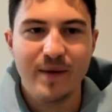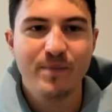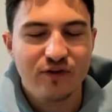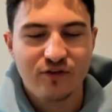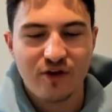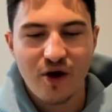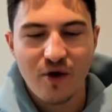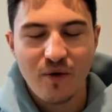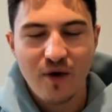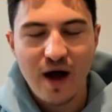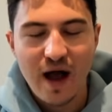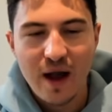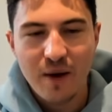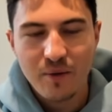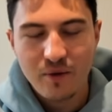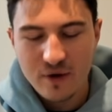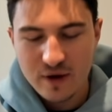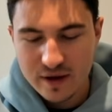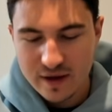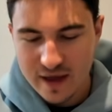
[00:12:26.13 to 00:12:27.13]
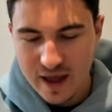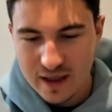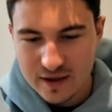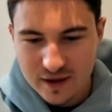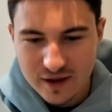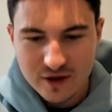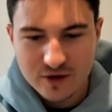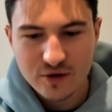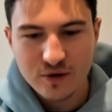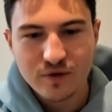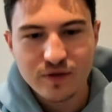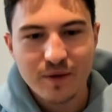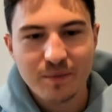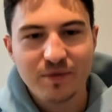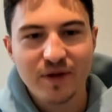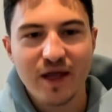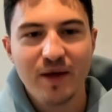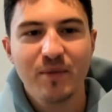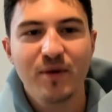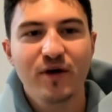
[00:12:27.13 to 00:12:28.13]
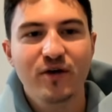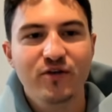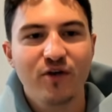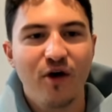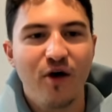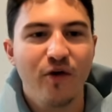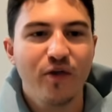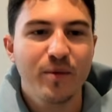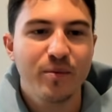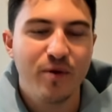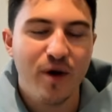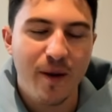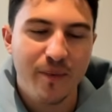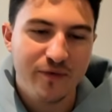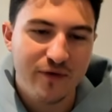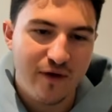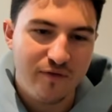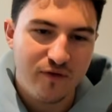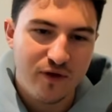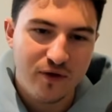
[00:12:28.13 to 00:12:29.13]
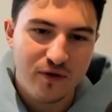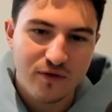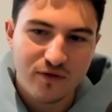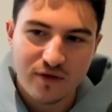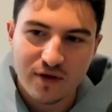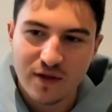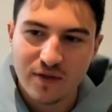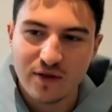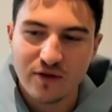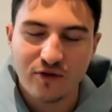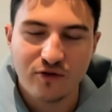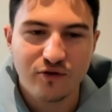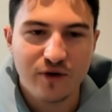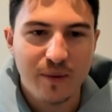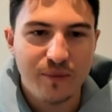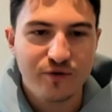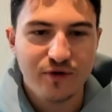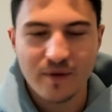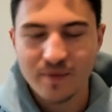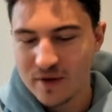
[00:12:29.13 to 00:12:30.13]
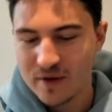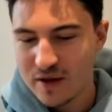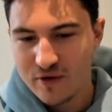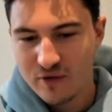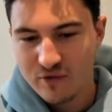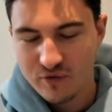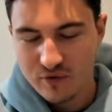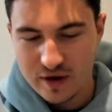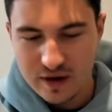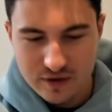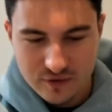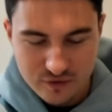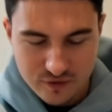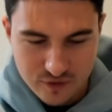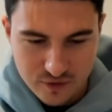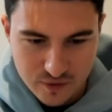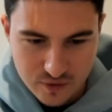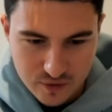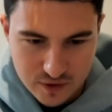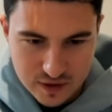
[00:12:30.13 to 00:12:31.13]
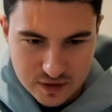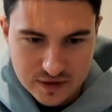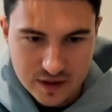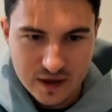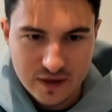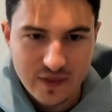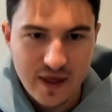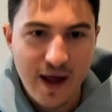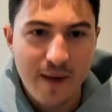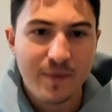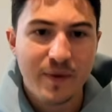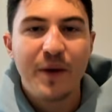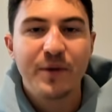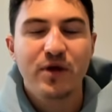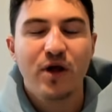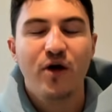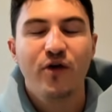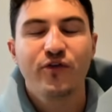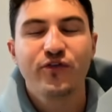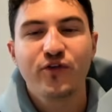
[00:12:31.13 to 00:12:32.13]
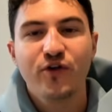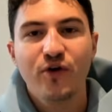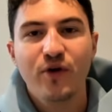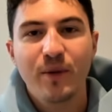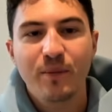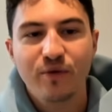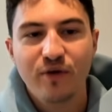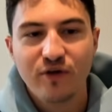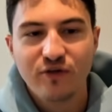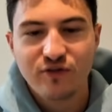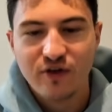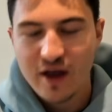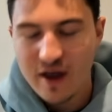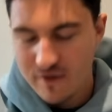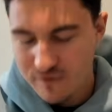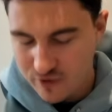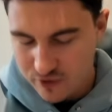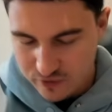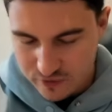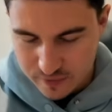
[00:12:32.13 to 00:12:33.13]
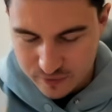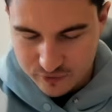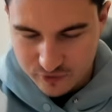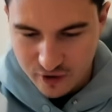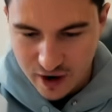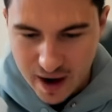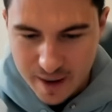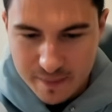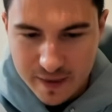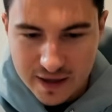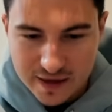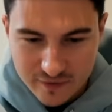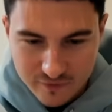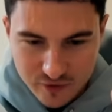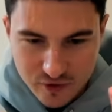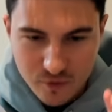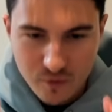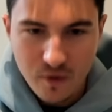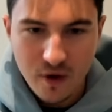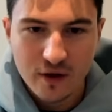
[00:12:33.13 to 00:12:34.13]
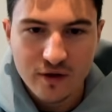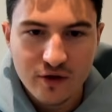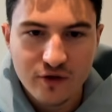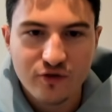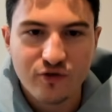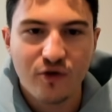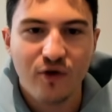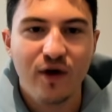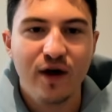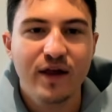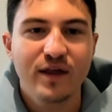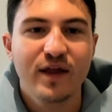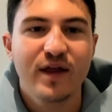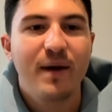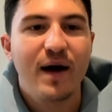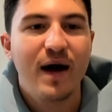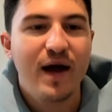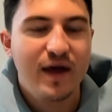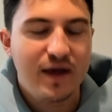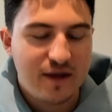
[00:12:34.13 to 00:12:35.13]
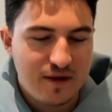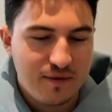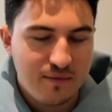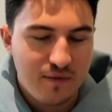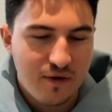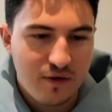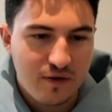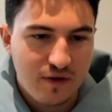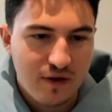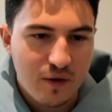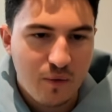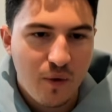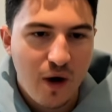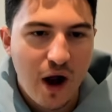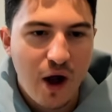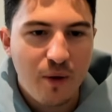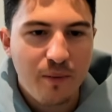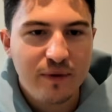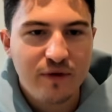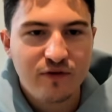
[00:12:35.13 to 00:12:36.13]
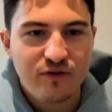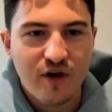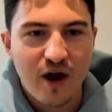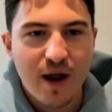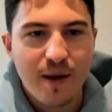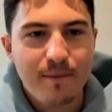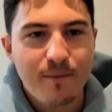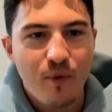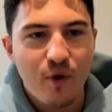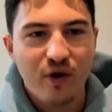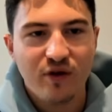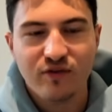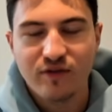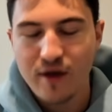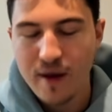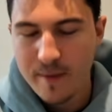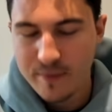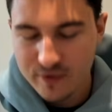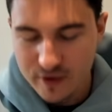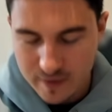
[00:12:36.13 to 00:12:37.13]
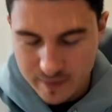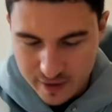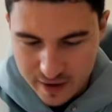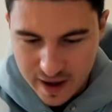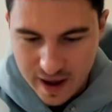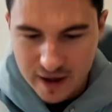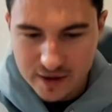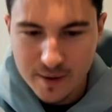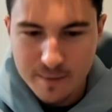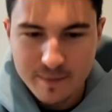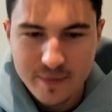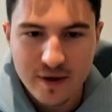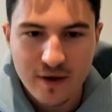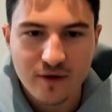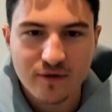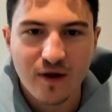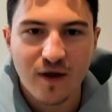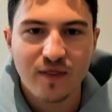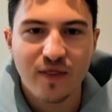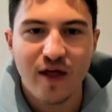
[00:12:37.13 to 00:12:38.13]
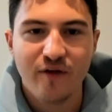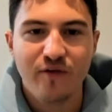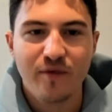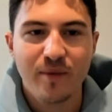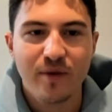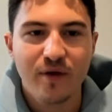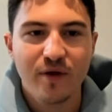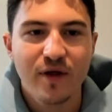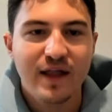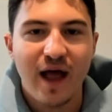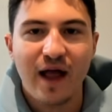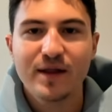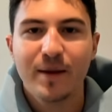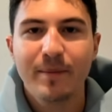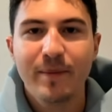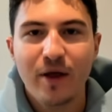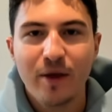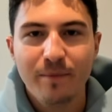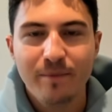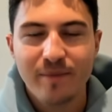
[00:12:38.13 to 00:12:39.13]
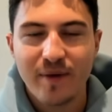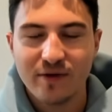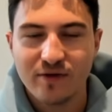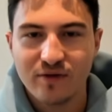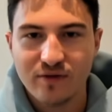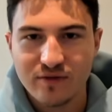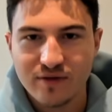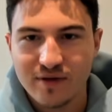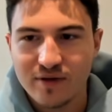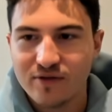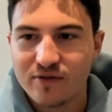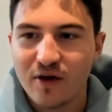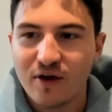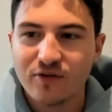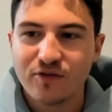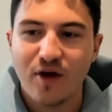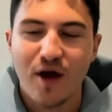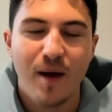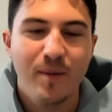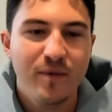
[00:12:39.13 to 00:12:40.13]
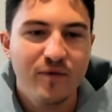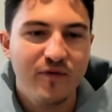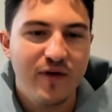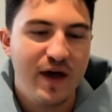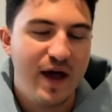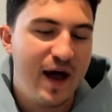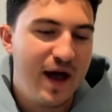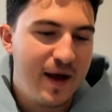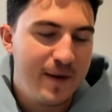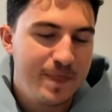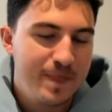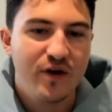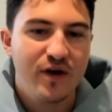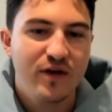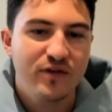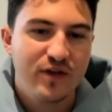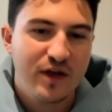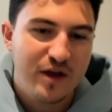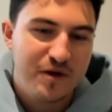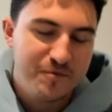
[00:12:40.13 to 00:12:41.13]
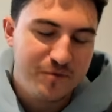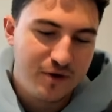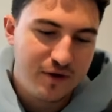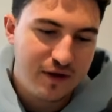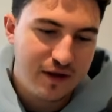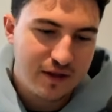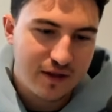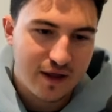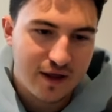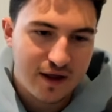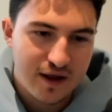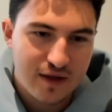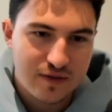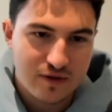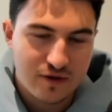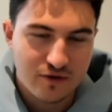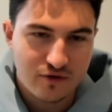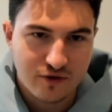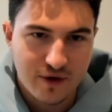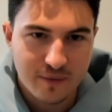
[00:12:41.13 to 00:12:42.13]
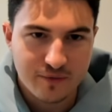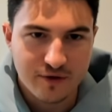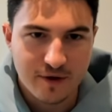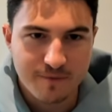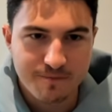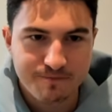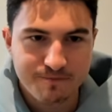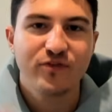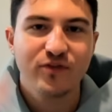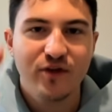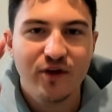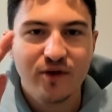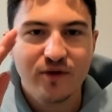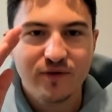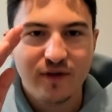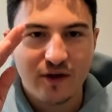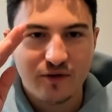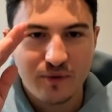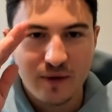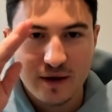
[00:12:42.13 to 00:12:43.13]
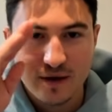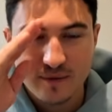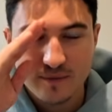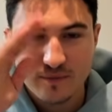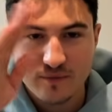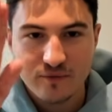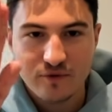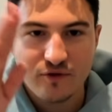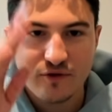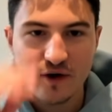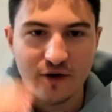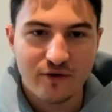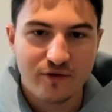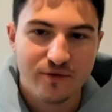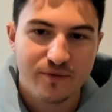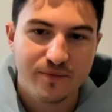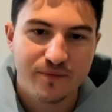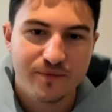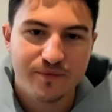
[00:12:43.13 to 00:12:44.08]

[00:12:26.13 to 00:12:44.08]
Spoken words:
And so I will again include the playbook to all the prompts I've used in the description. Feel free to click that. I would also appreciate if you subscribe and if you want to join my community where I'll be sharing more tips about how to build on Lovable and how to build businesses on top of AI. There is a community link in the description. I'll see you next week. Cheers.